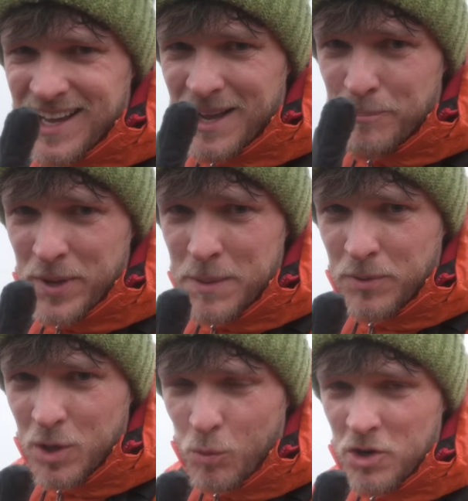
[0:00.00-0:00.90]
and
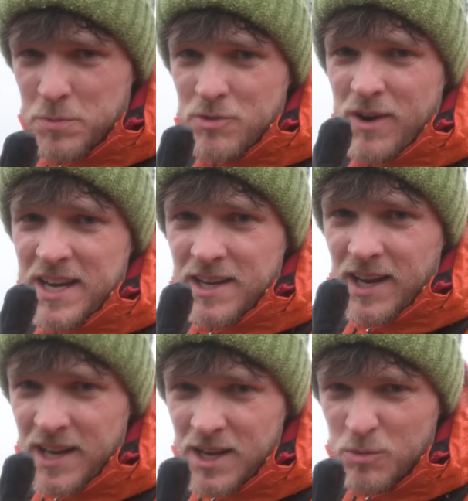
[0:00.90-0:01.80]
people that watch me
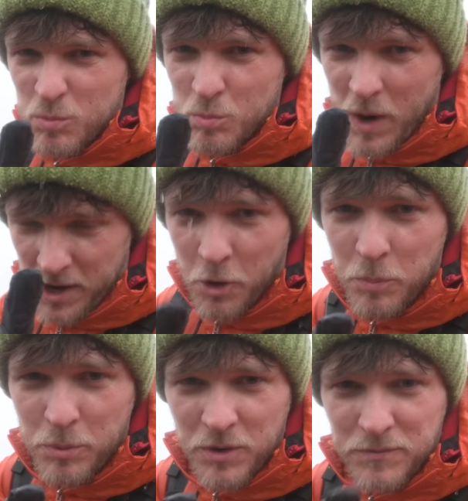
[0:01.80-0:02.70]
regularly, I
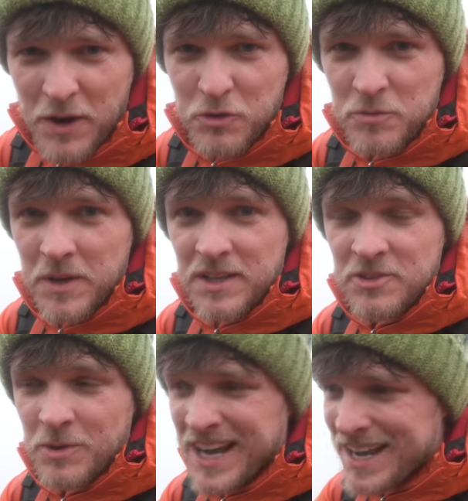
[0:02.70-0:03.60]
hope, will vouch for me on
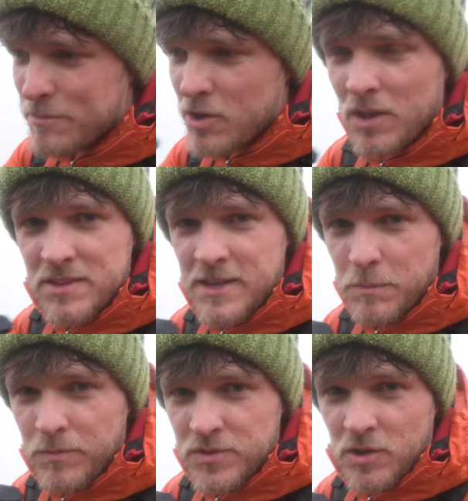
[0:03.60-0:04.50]
this one. I am not the
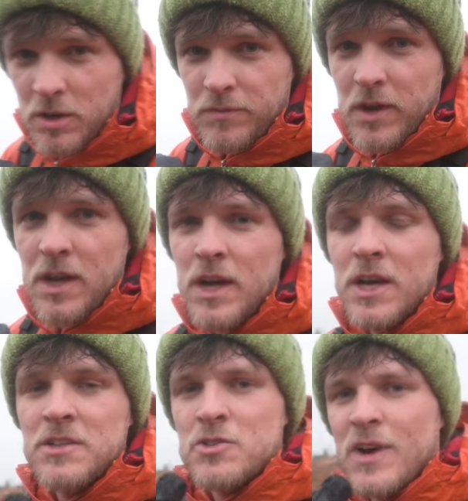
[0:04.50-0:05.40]
type of photographer
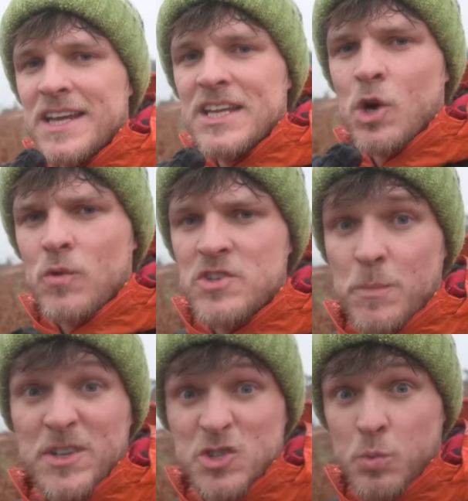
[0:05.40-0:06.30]
to try and encourage or
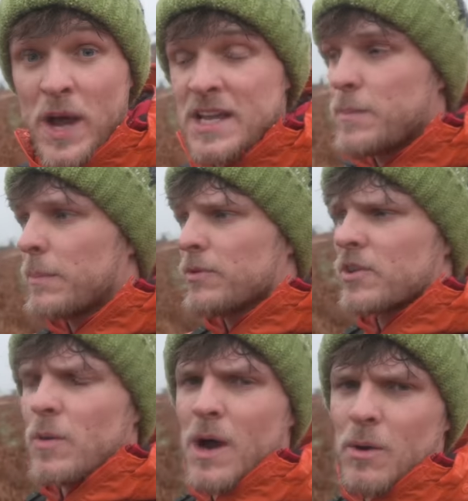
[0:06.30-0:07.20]
persuade people
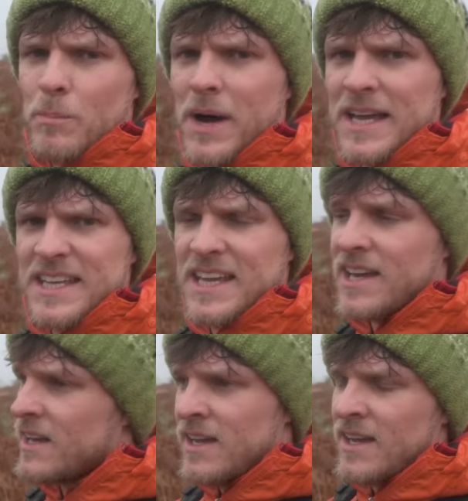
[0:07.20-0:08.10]
to go out and buy
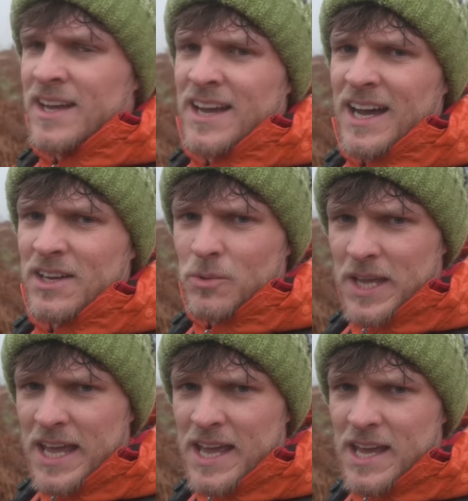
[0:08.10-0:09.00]
gear. I don't
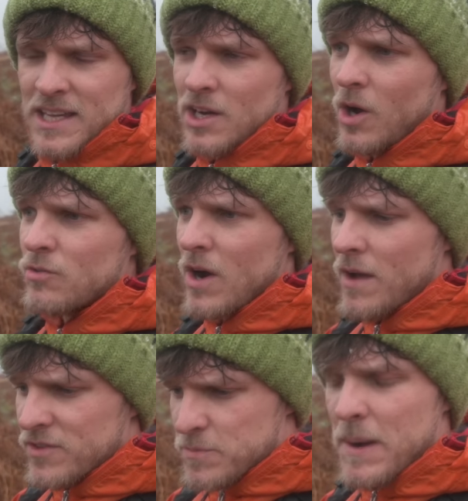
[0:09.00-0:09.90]
care, you know, I'd
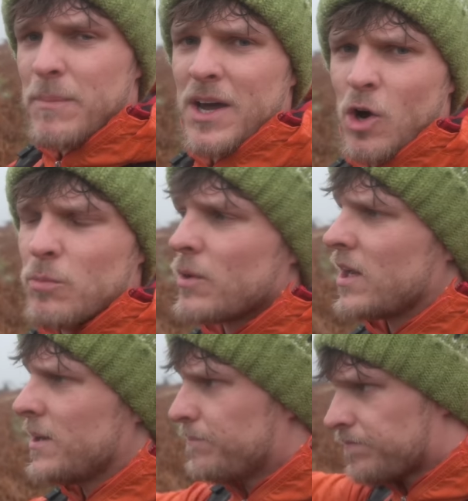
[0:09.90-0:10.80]
rather spend my own
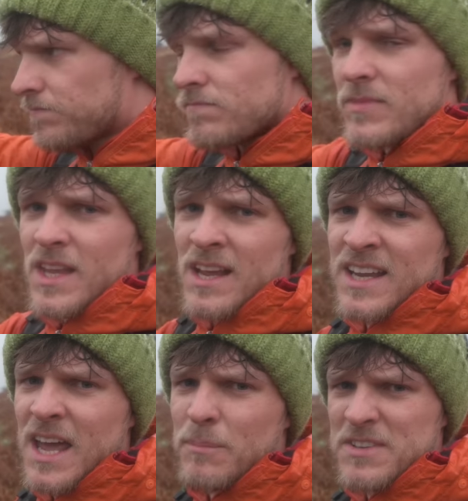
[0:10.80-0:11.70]
money
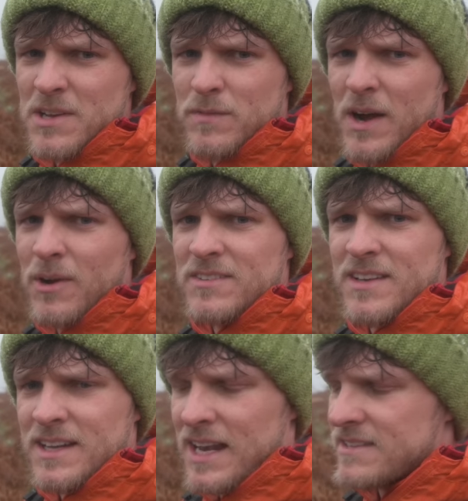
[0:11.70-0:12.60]
getting myself out into
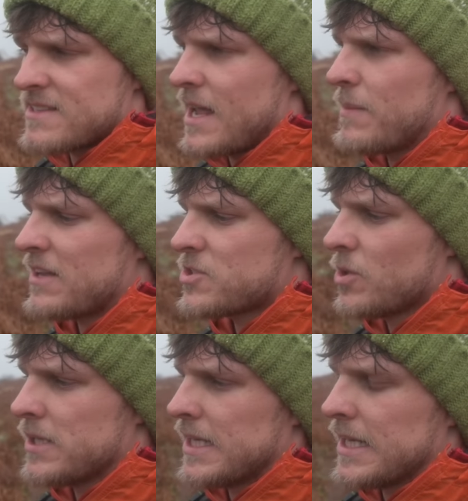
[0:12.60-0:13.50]
the landscape, that
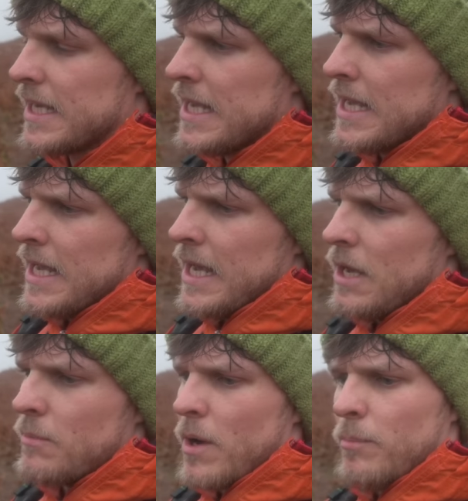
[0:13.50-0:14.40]
sort of thing.
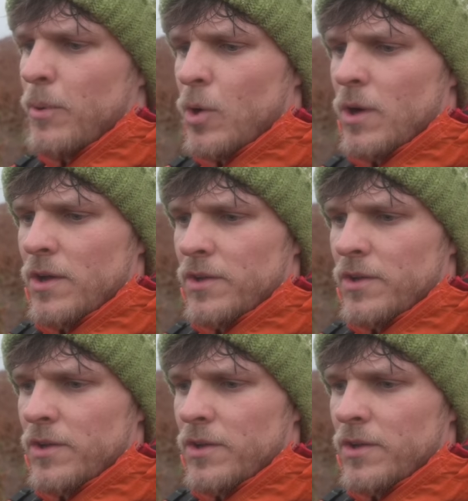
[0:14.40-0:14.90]
But